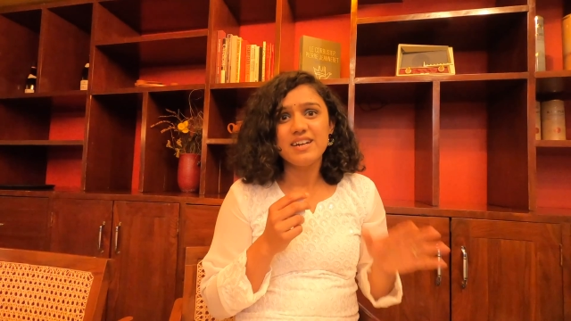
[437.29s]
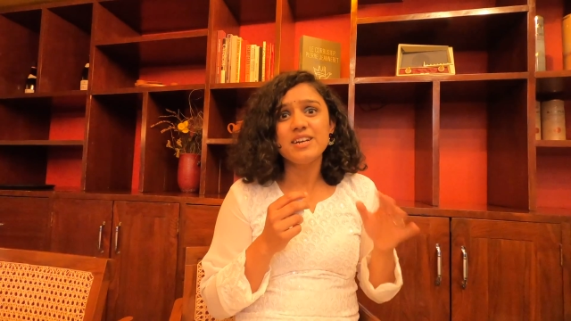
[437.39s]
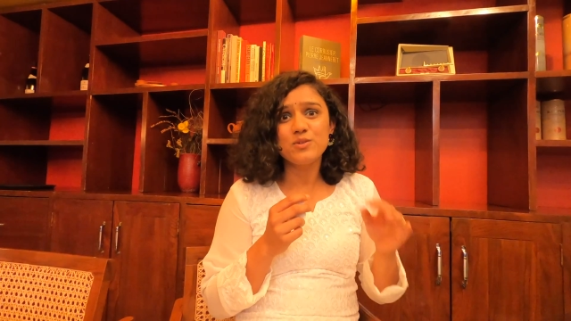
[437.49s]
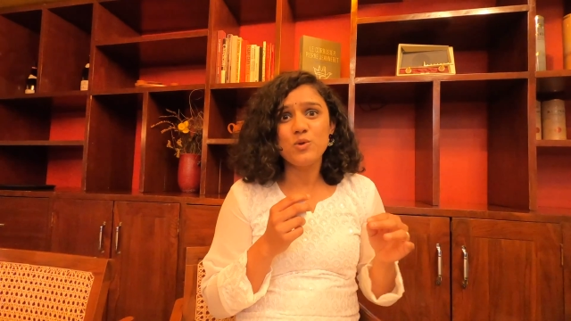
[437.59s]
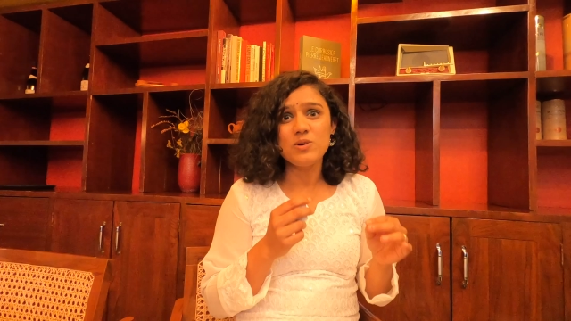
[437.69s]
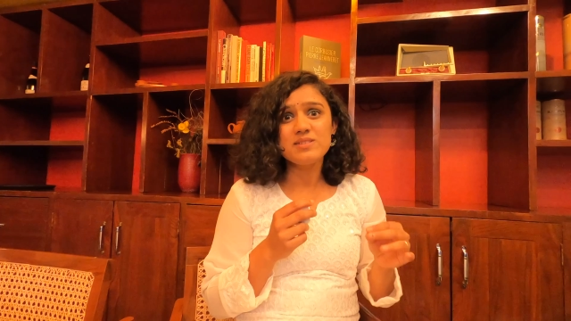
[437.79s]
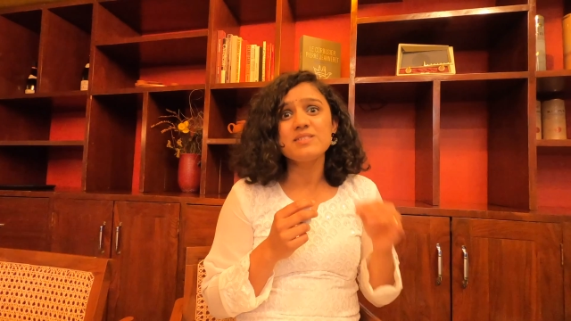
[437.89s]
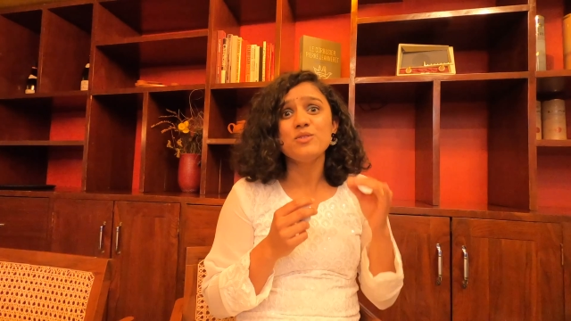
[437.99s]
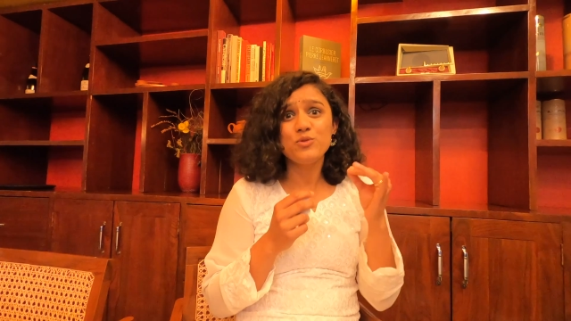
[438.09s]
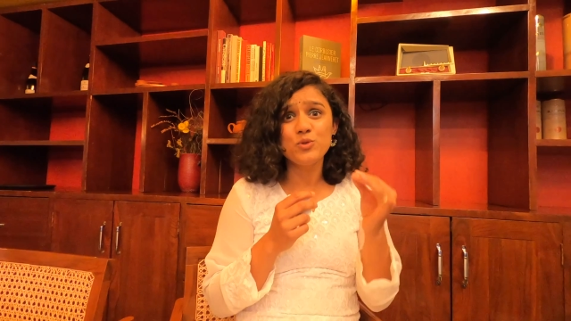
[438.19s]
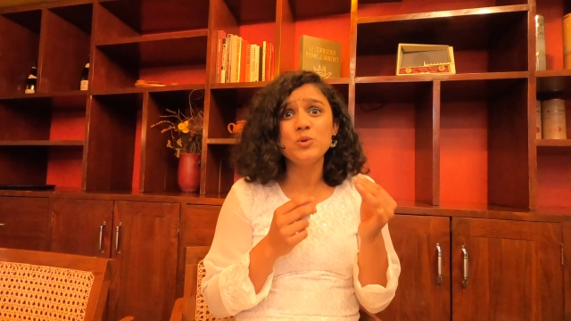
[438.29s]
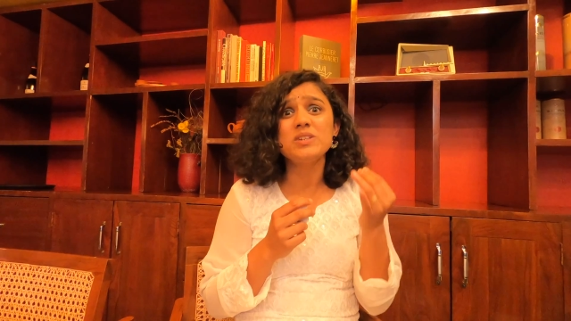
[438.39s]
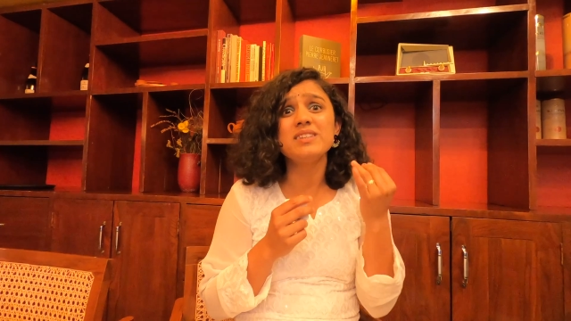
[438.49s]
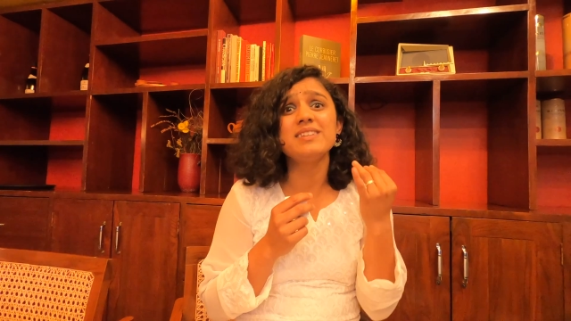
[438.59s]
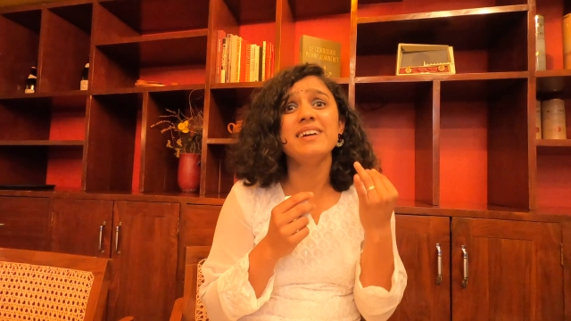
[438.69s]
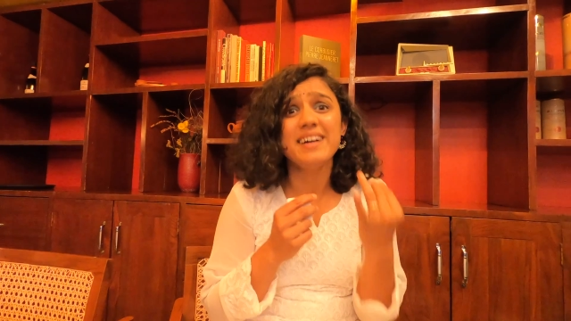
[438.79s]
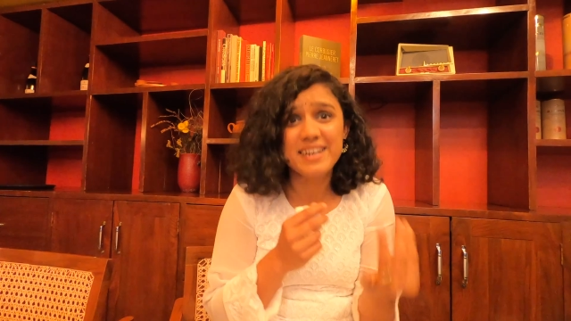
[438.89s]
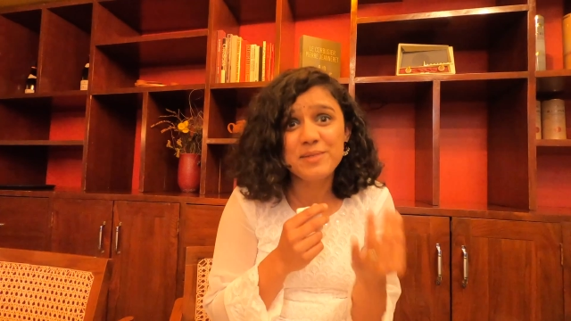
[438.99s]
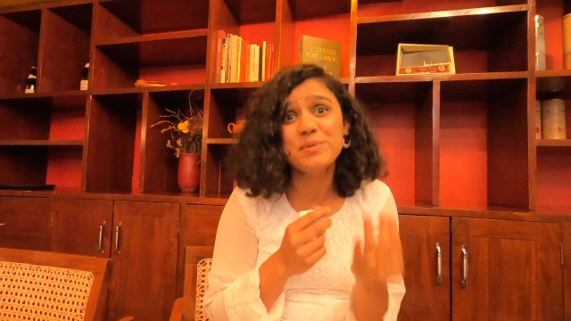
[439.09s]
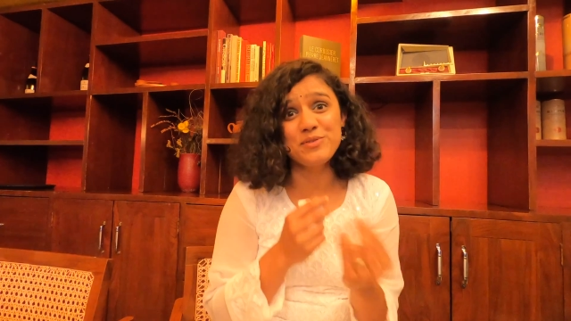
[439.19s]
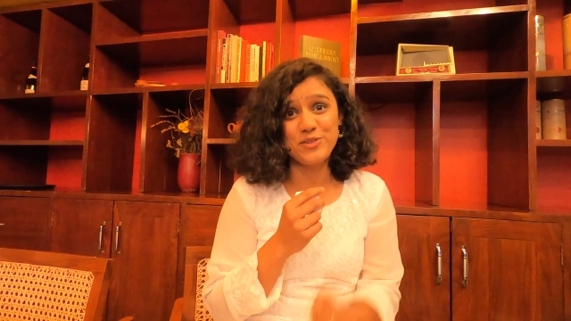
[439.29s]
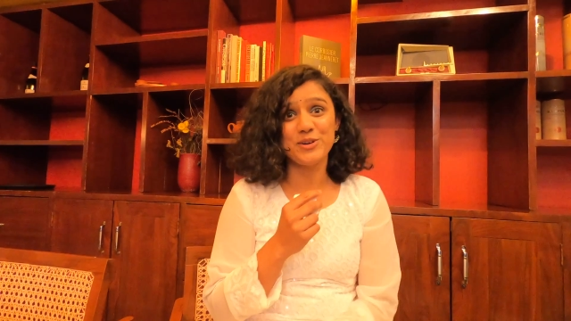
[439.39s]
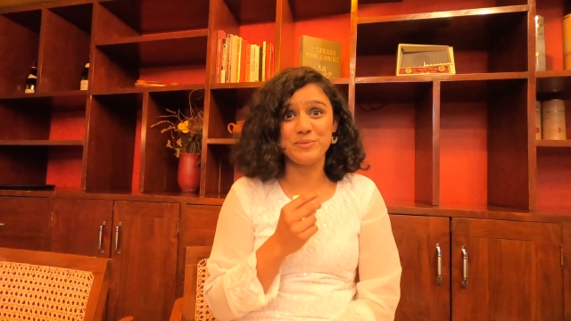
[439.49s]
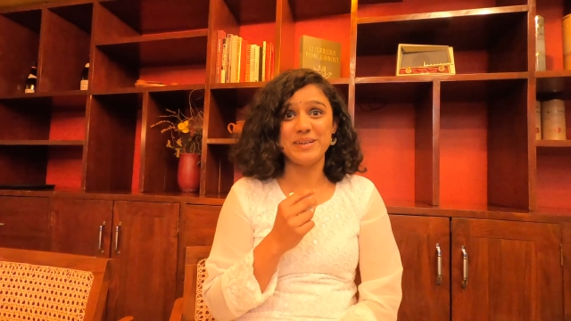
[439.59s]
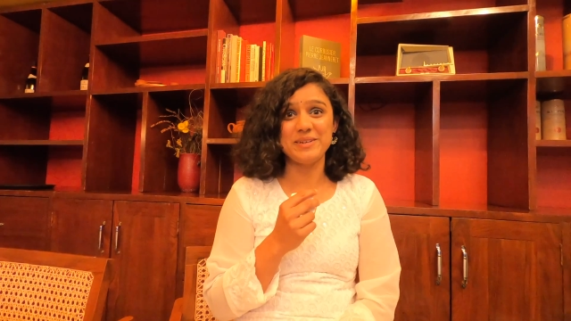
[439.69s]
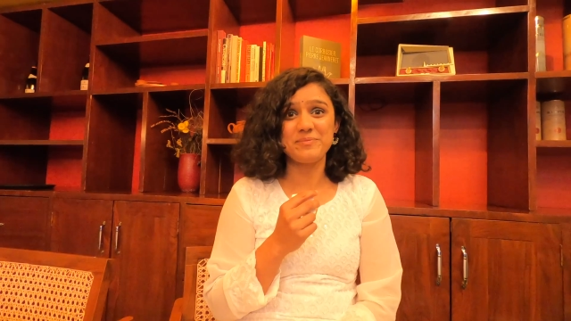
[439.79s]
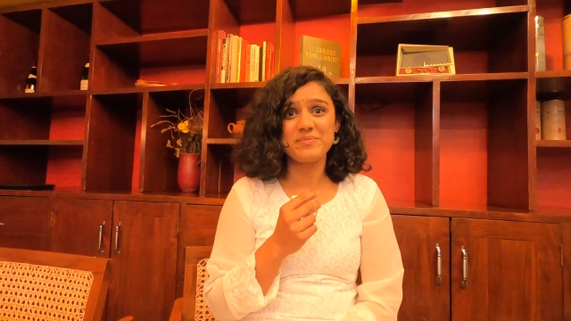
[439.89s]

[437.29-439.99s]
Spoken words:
It was food therapy for me.